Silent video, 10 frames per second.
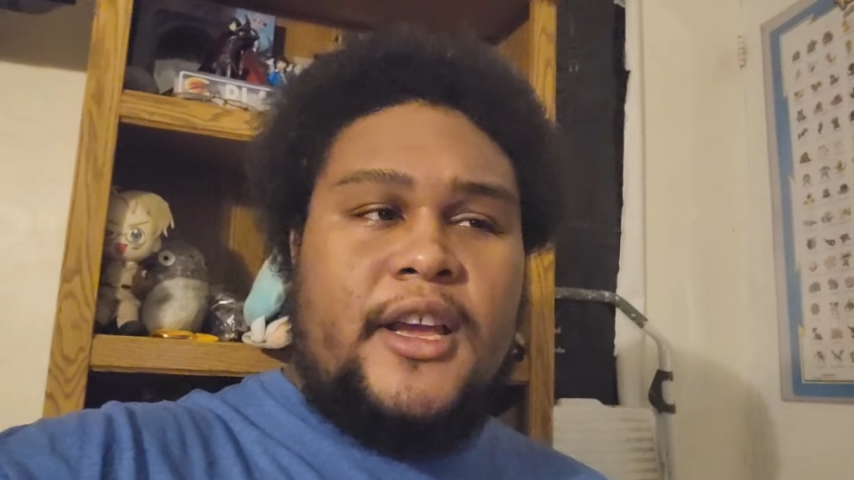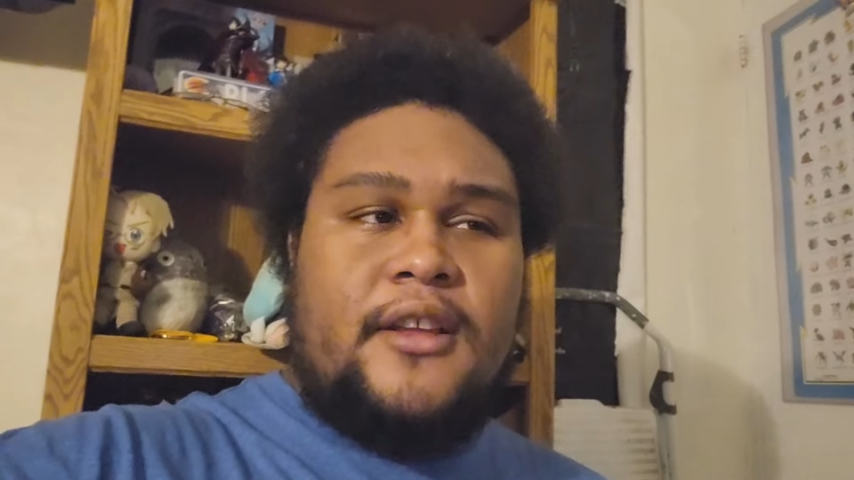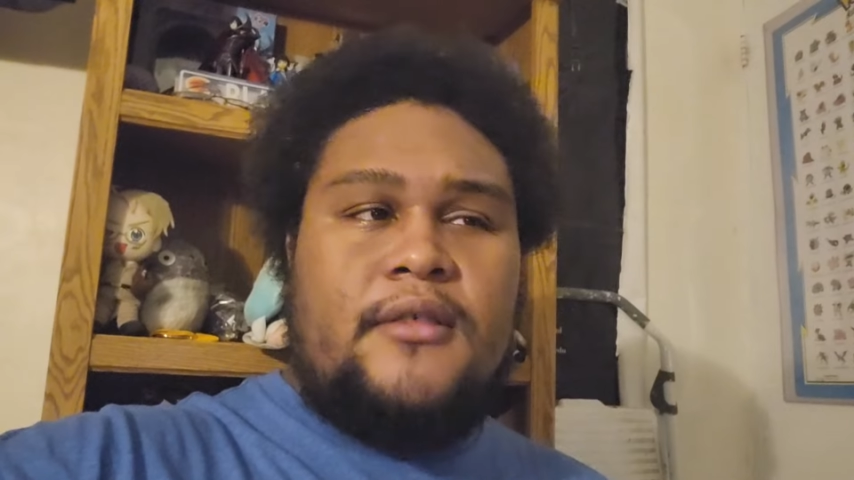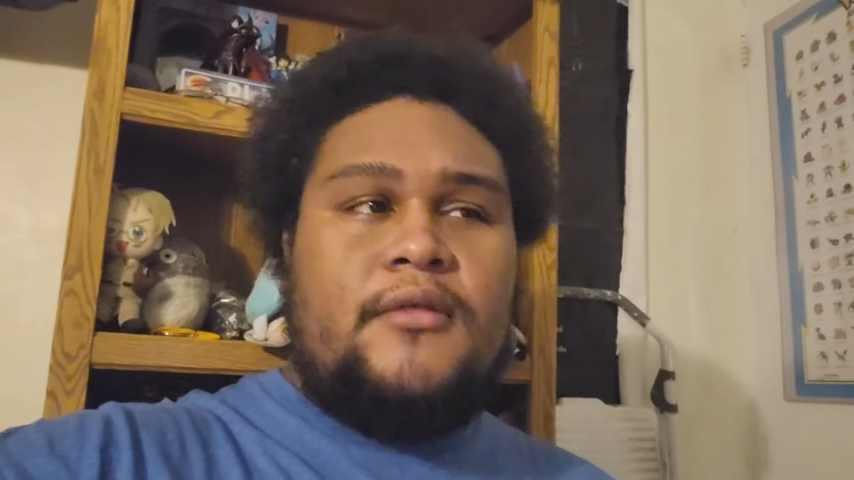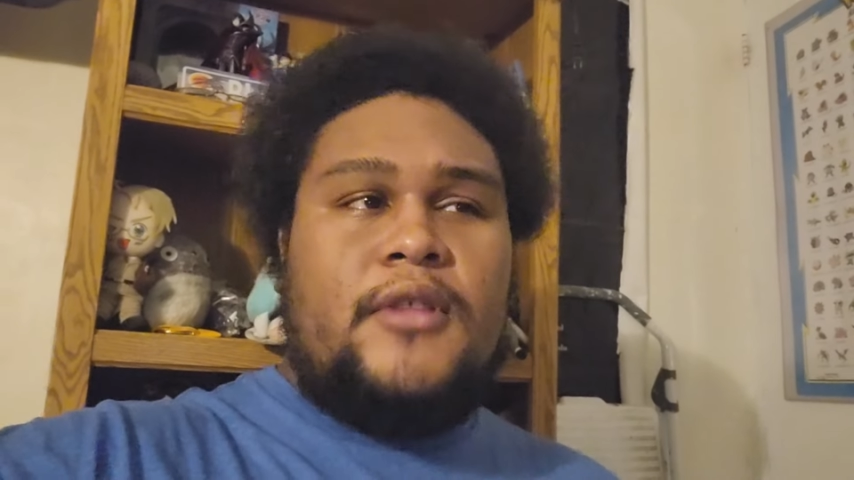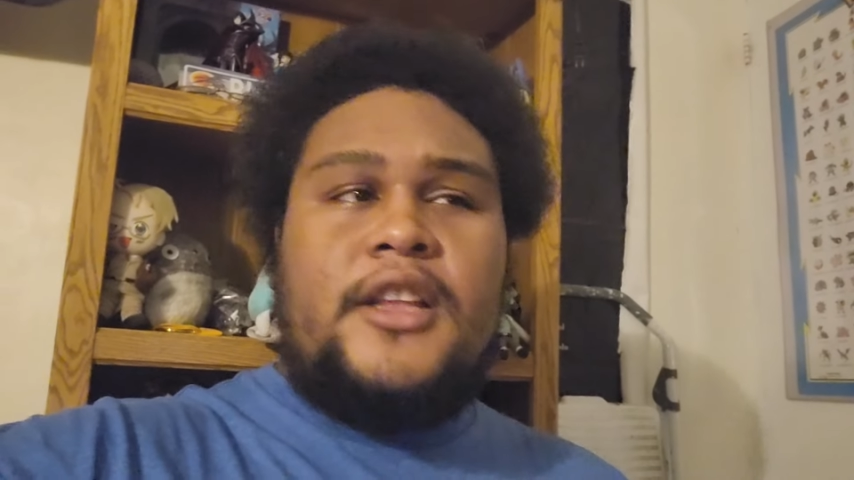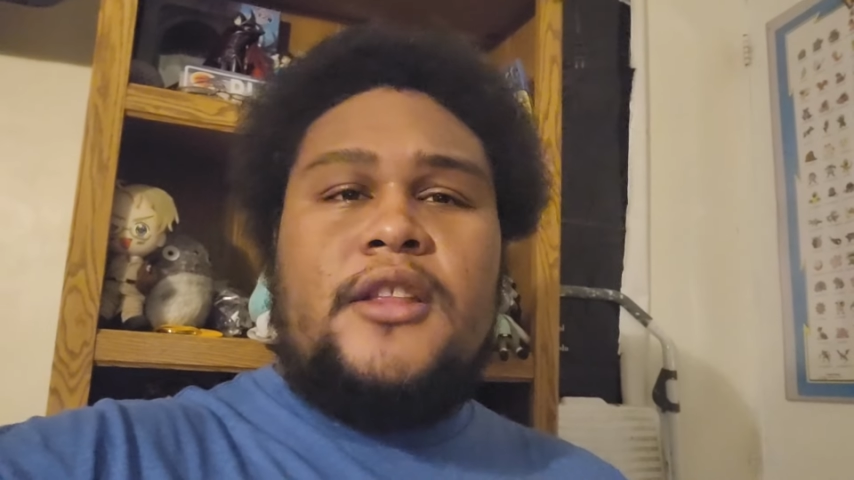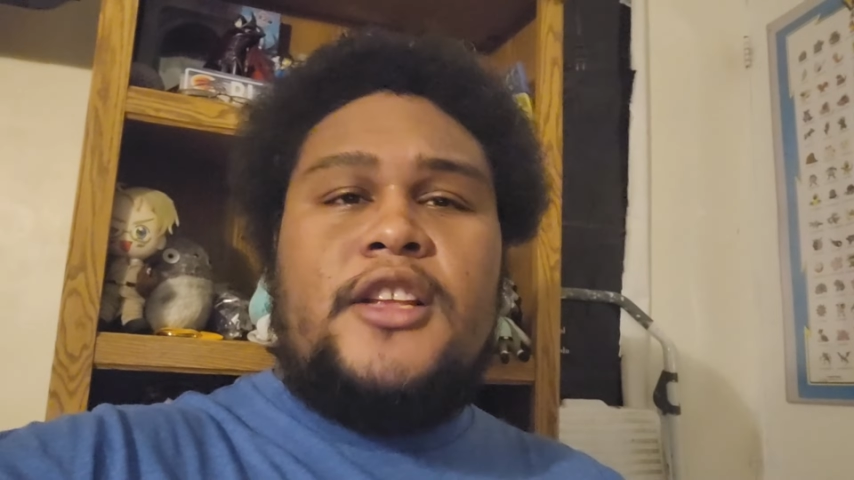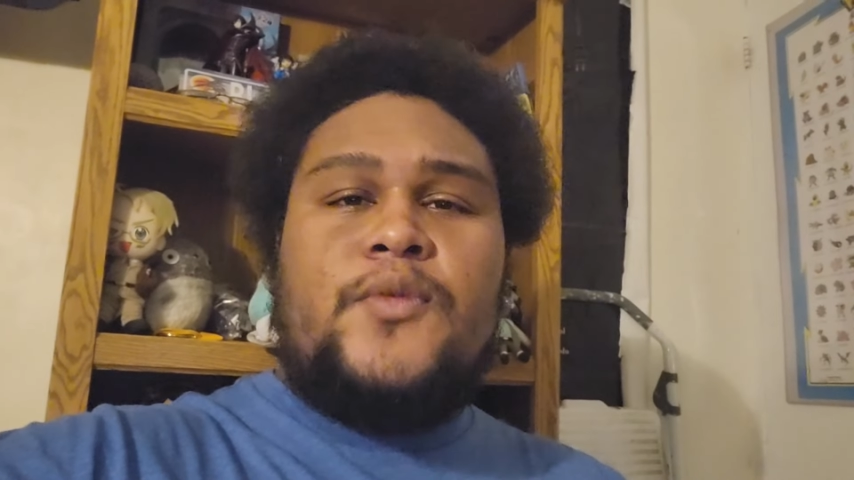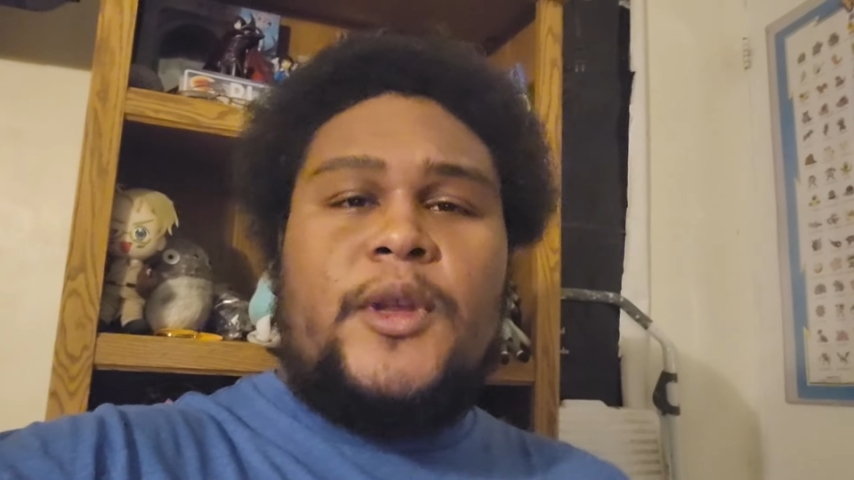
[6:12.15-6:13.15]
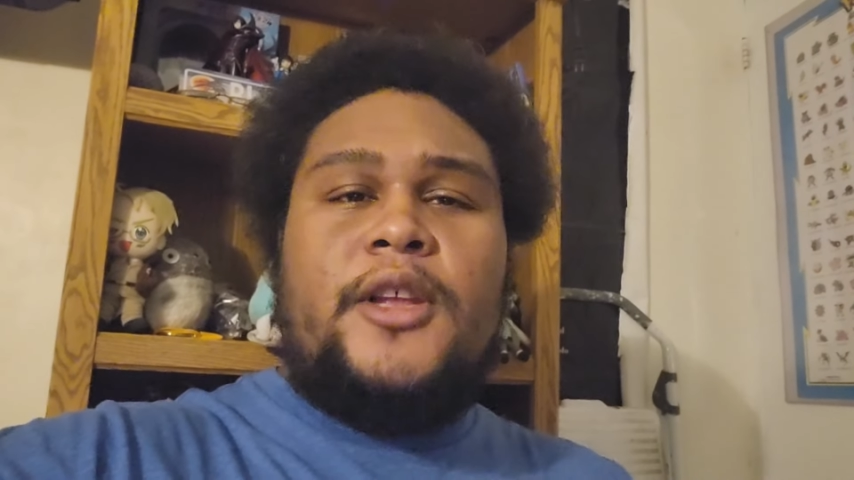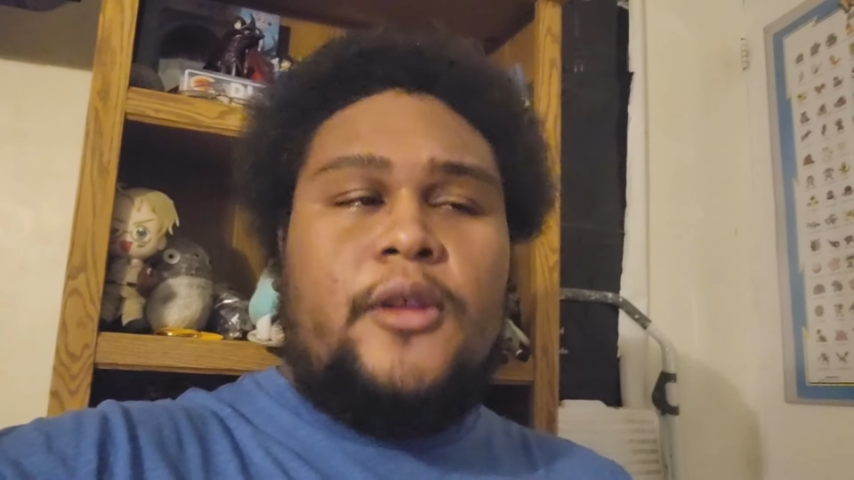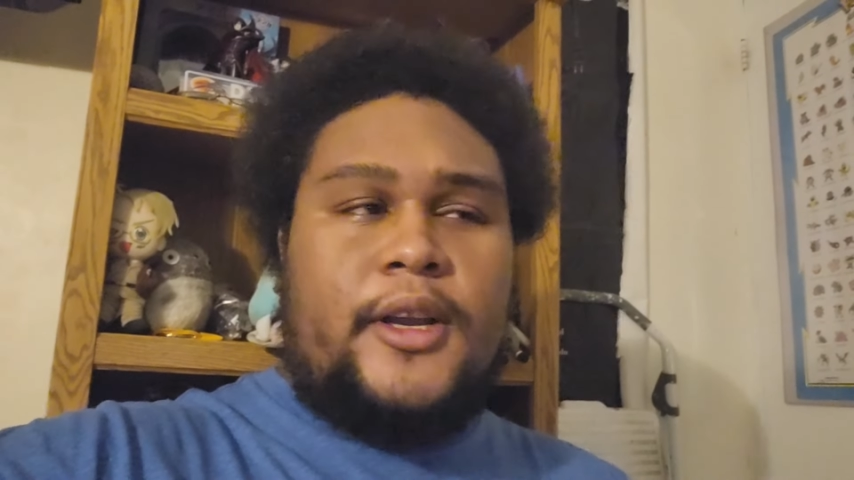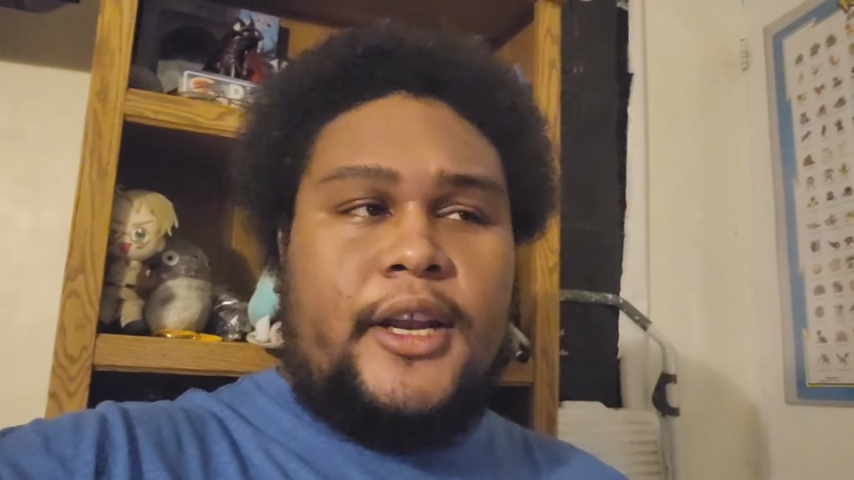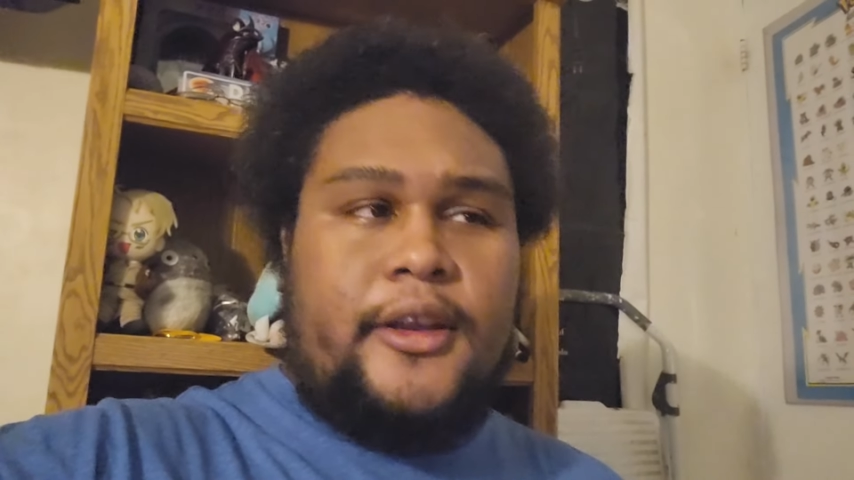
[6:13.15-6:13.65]
like let let's really
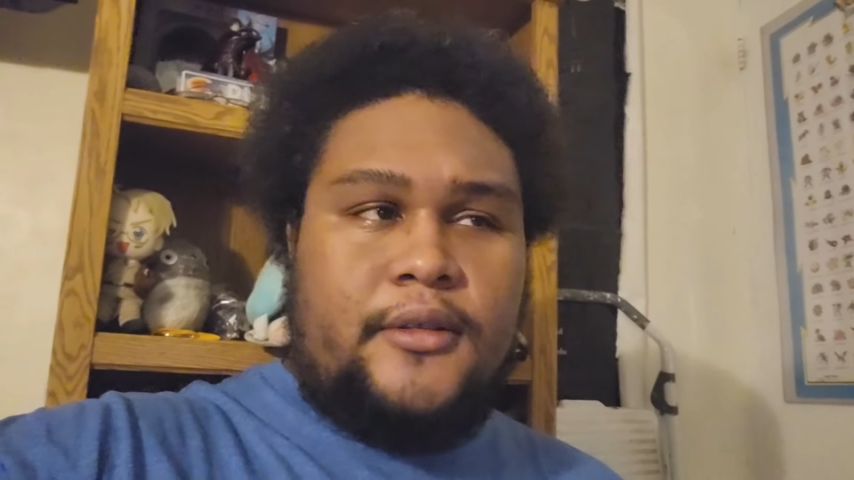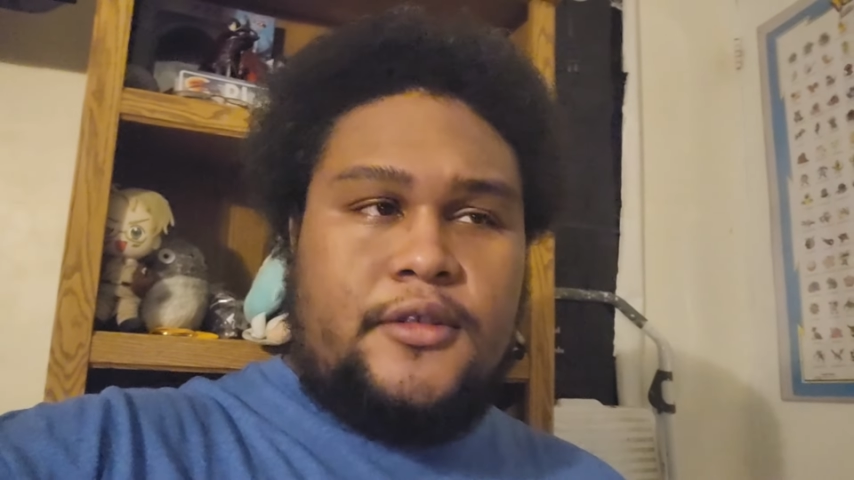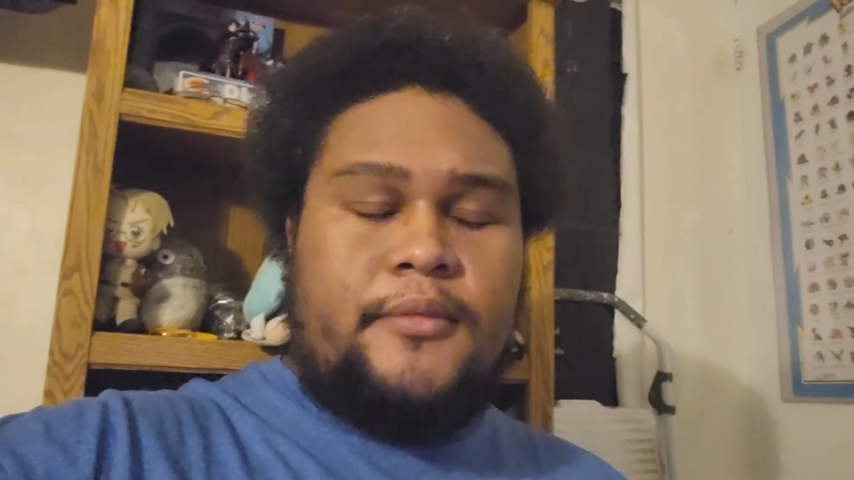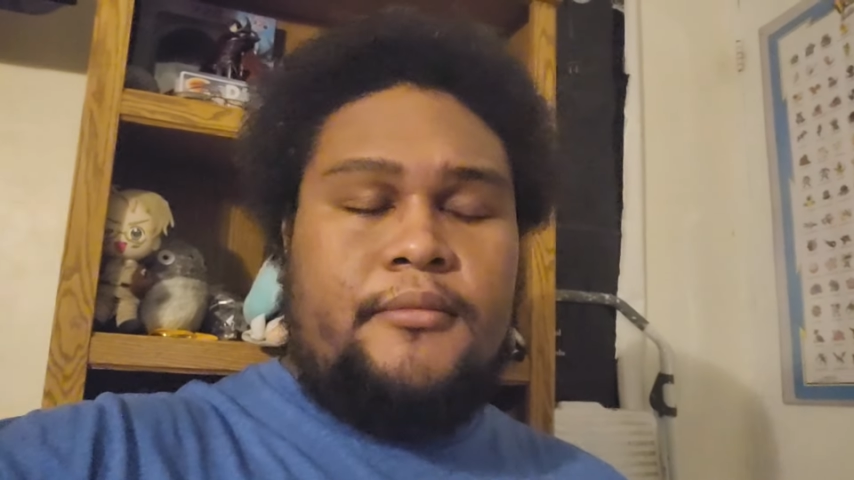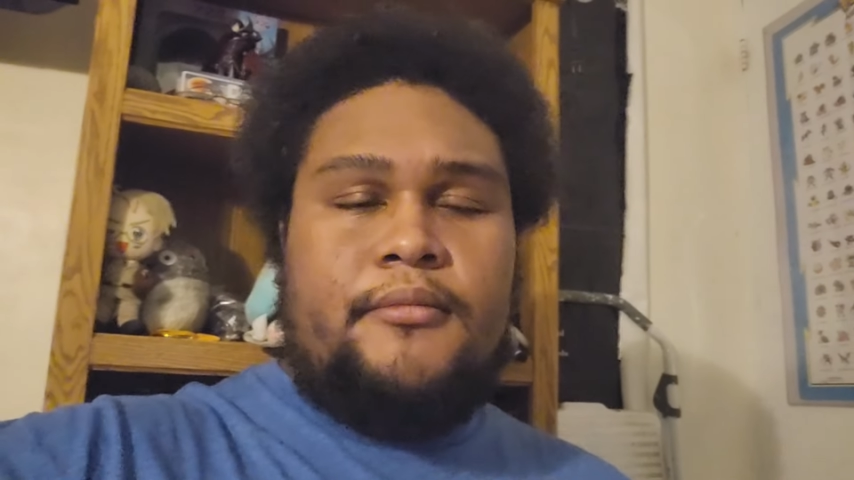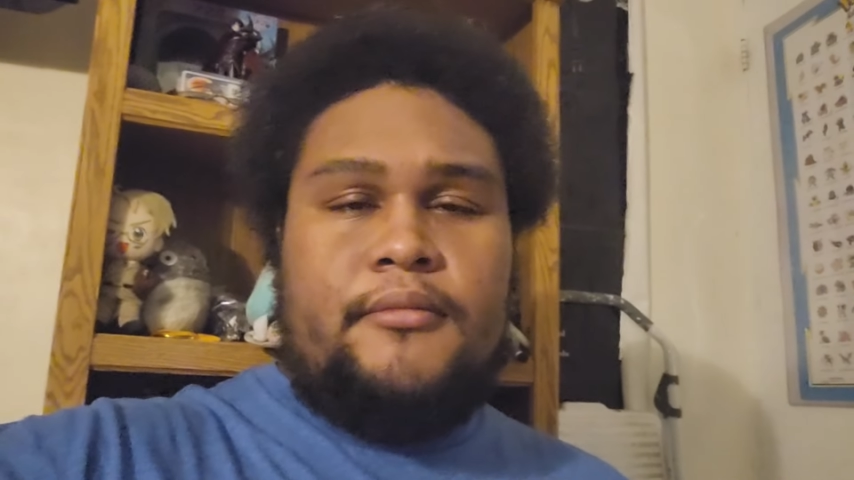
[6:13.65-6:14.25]
look at it,